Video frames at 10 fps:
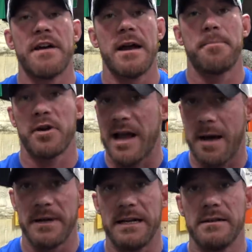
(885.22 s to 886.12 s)
very
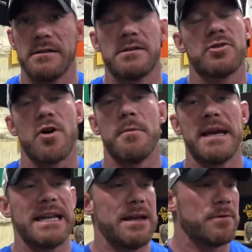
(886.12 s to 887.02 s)
predominant straw
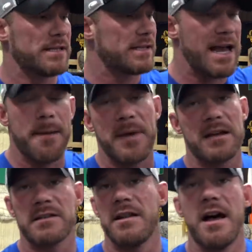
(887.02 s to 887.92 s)
man. He was top
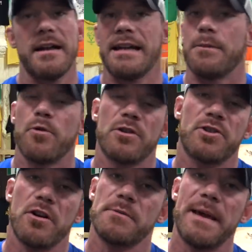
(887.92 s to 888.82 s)
echelon in World
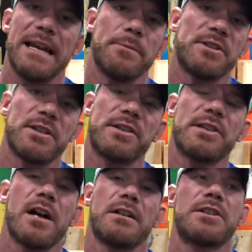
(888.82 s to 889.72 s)
Strongest Man. He was
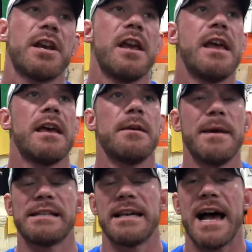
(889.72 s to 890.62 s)
just such an
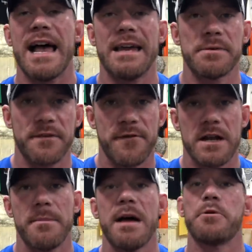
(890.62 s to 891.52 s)
amazing guy. He was a friend
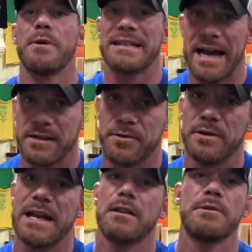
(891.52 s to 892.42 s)
of mine. We went to high school
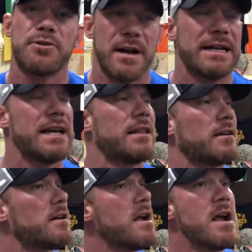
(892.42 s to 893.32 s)
together. We trained
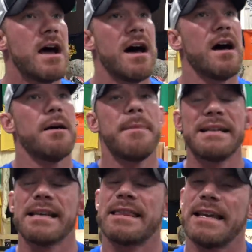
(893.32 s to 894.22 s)
together.
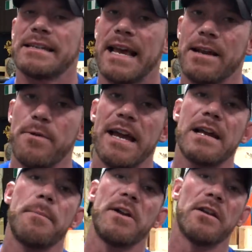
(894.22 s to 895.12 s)
Amazing things. Anyway, a
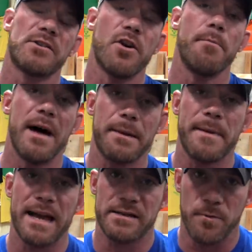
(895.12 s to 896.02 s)
couple years ago, Mike
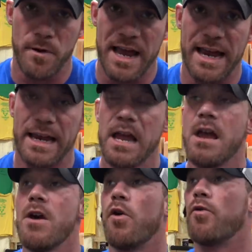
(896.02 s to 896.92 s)
passed away
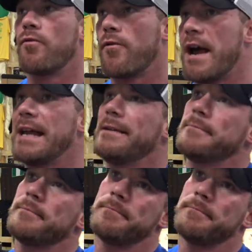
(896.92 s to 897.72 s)
right